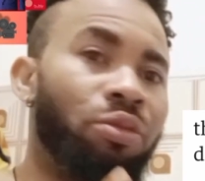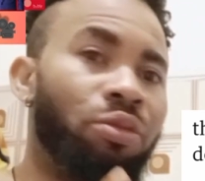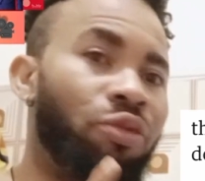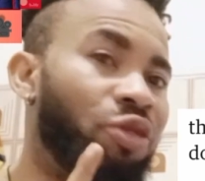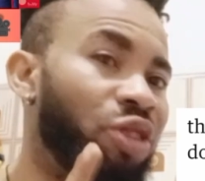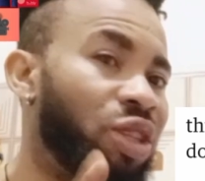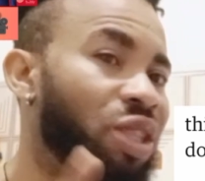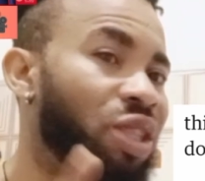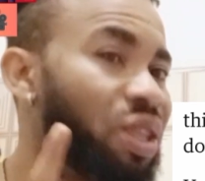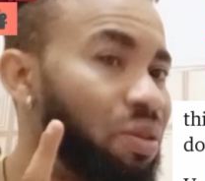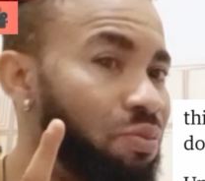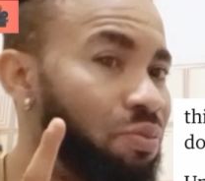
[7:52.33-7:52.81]

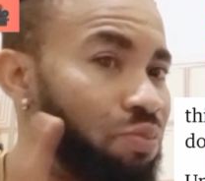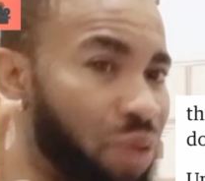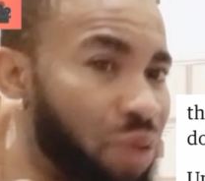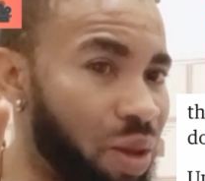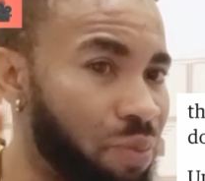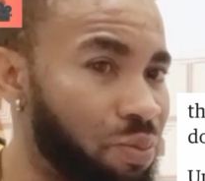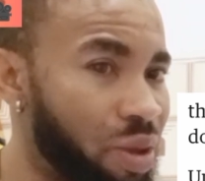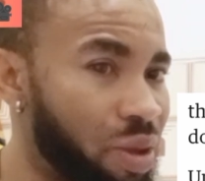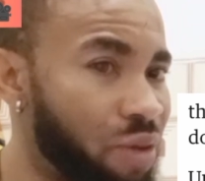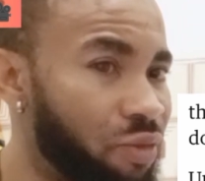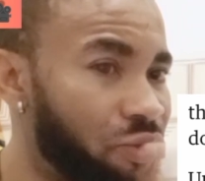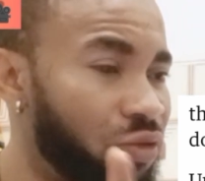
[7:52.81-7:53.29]
They see
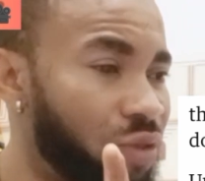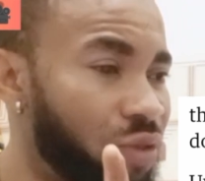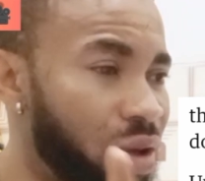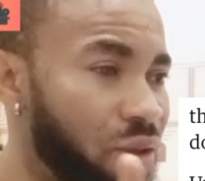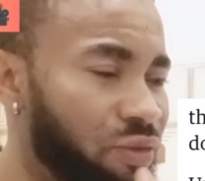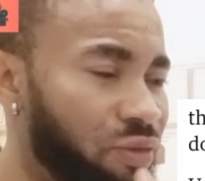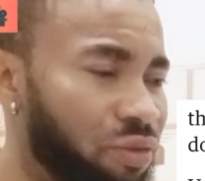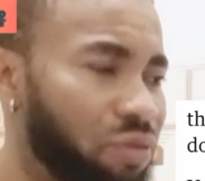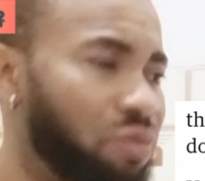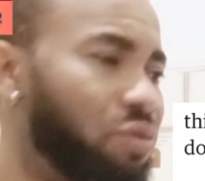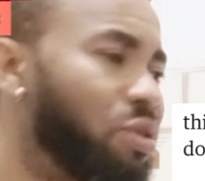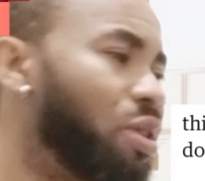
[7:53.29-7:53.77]
be full
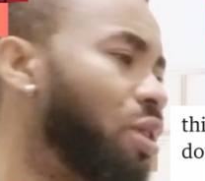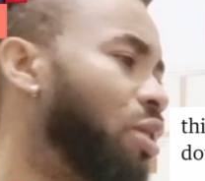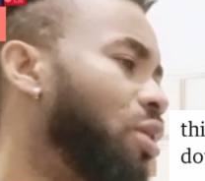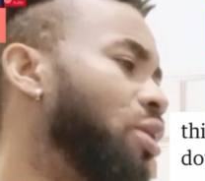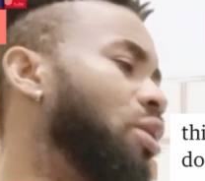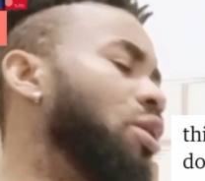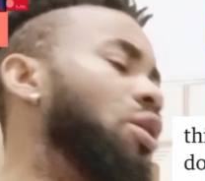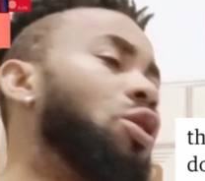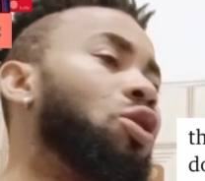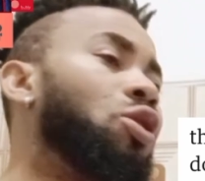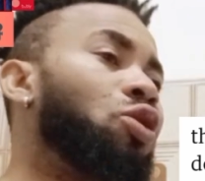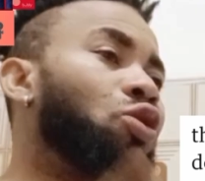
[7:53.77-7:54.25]
everywhere.
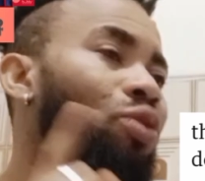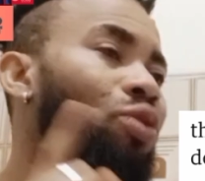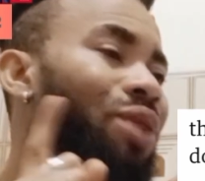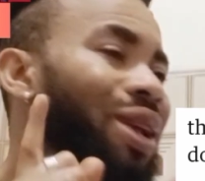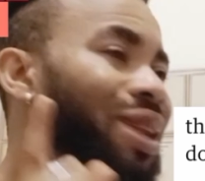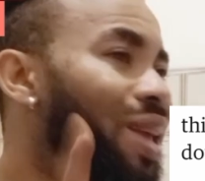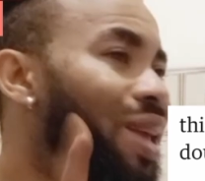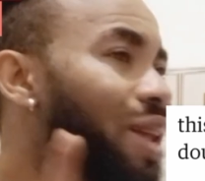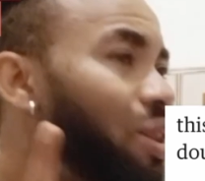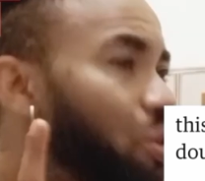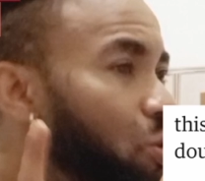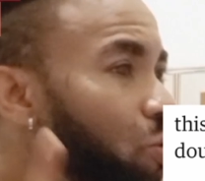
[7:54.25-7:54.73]
So now
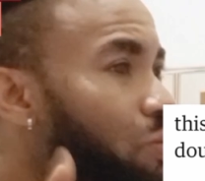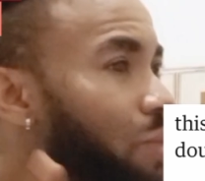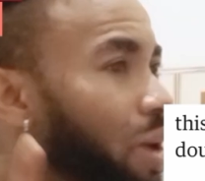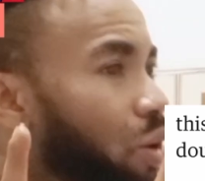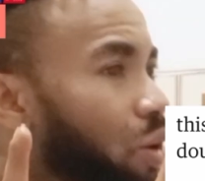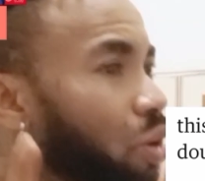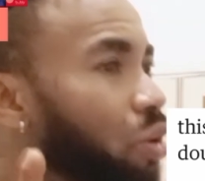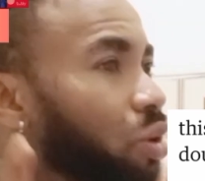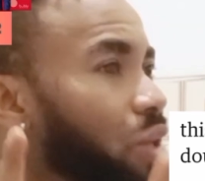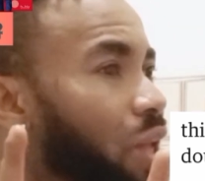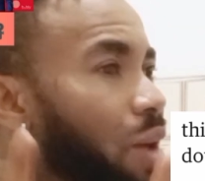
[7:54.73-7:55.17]
they do my count.